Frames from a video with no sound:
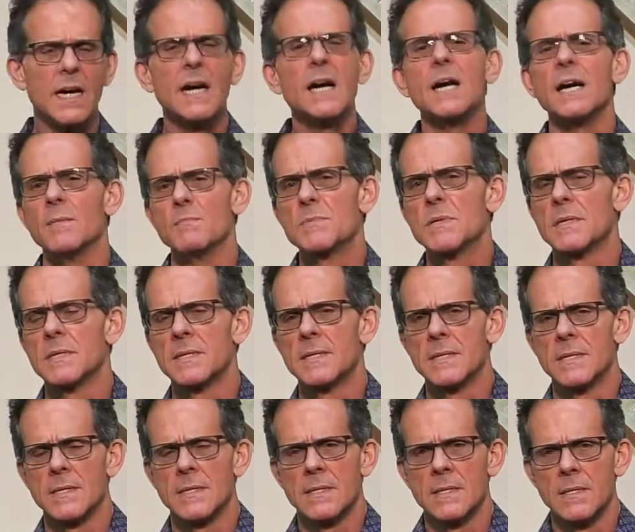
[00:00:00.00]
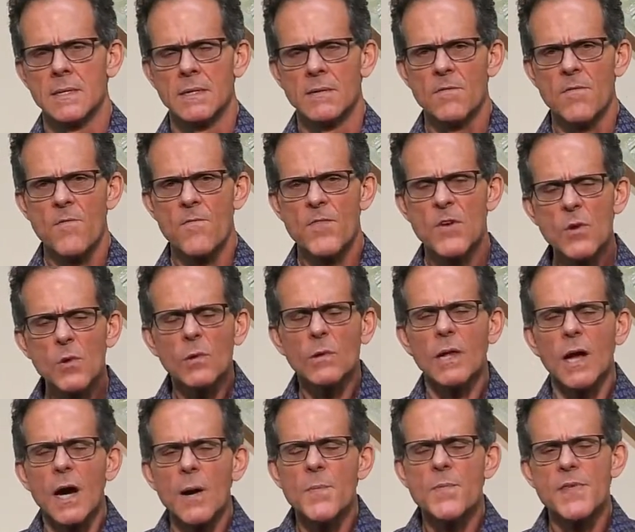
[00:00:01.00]

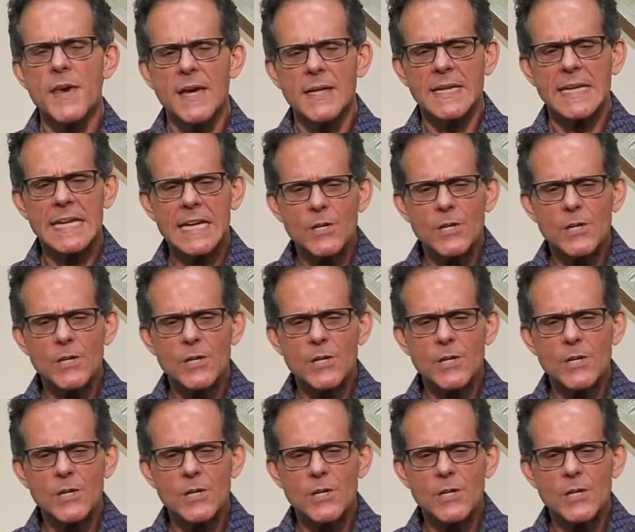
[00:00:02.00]
up that